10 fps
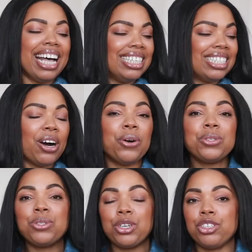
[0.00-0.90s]
and
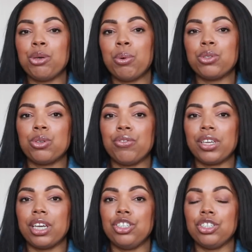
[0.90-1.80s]
also turn your post
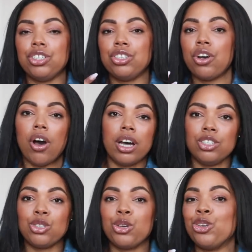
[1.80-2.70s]
notifications
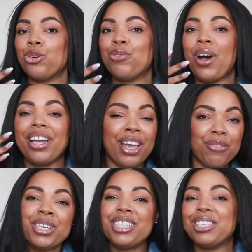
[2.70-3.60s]
on so you're notified
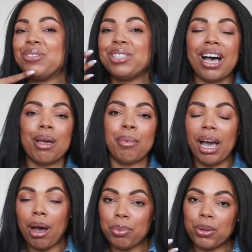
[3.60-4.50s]
every single time
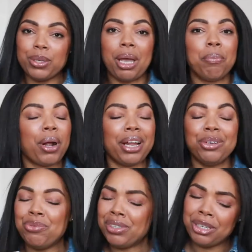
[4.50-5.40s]
I upload a
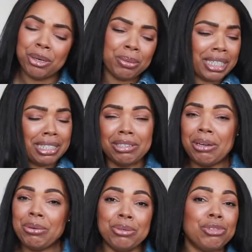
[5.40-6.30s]
brand new video, because you
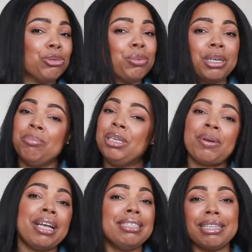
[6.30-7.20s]
know YouTube can be
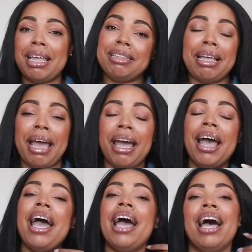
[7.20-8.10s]
crazy like
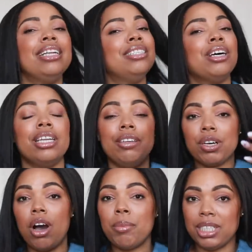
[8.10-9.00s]
that. And
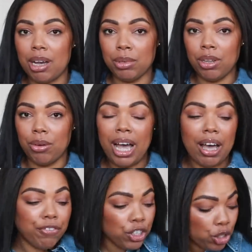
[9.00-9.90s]
leave a comment down below.
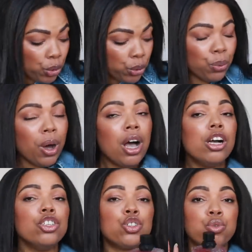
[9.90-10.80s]
Have you
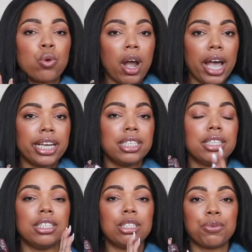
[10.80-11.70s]
tried
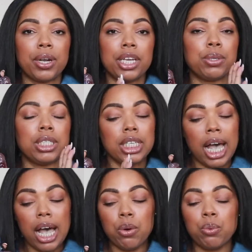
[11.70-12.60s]
this fragrance
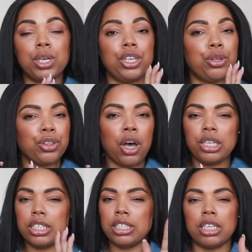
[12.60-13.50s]
out? What are your
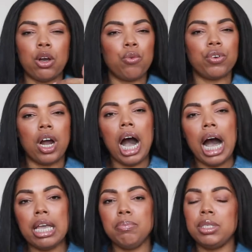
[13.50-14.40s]
thoughts? Is it
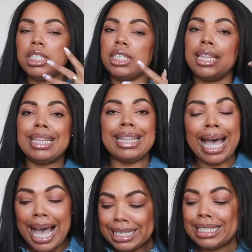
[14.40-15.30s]
overhyped? Is it
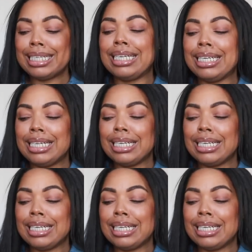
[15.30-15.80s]
that